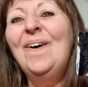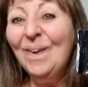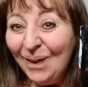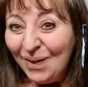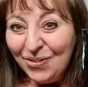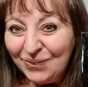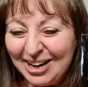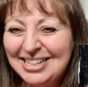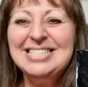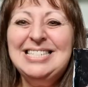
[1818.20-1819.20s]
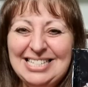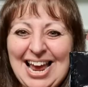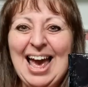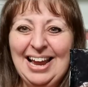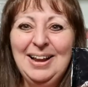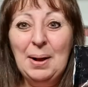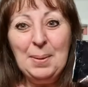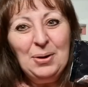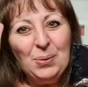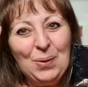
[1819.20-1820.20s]
All the winners today,
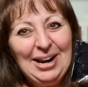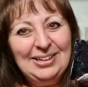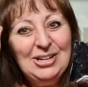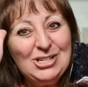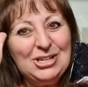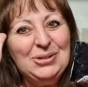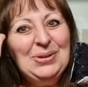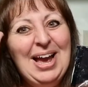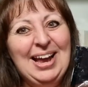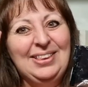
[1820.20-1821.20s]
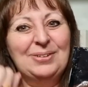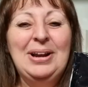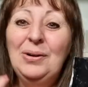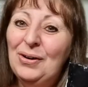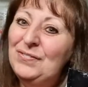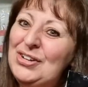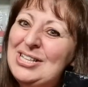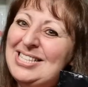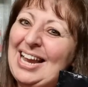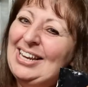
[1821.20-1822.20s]
one, two, and three, or
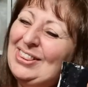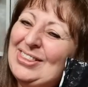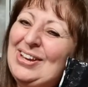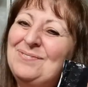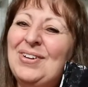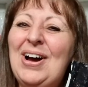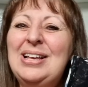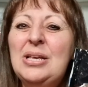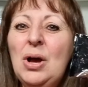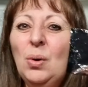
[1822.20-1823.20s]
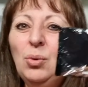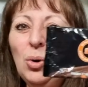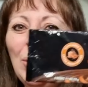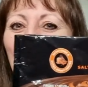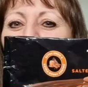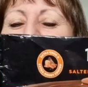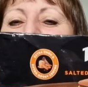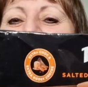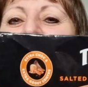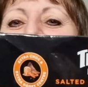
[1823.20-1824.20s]
first, second, and third prize, will win a
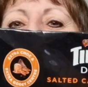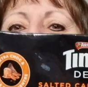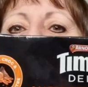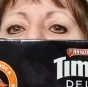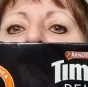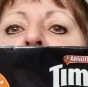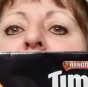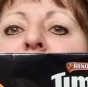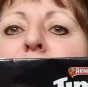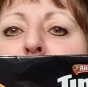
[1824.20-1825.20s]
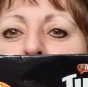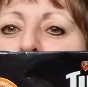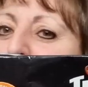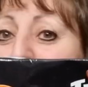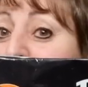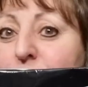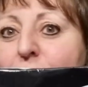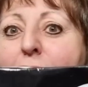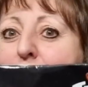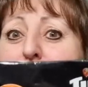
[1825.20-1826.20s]
packet of our infamous Tim
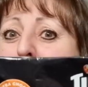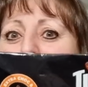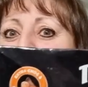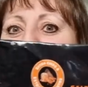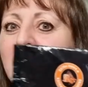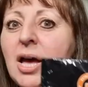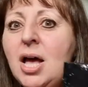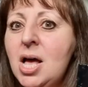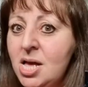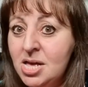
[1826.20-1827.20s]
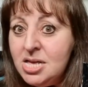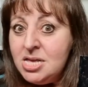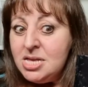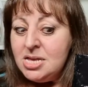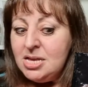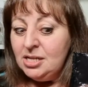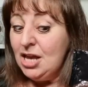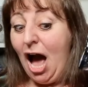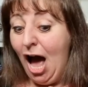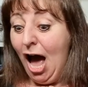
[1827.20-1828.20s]
Tams.
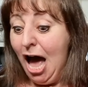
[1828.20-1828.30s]
Yay!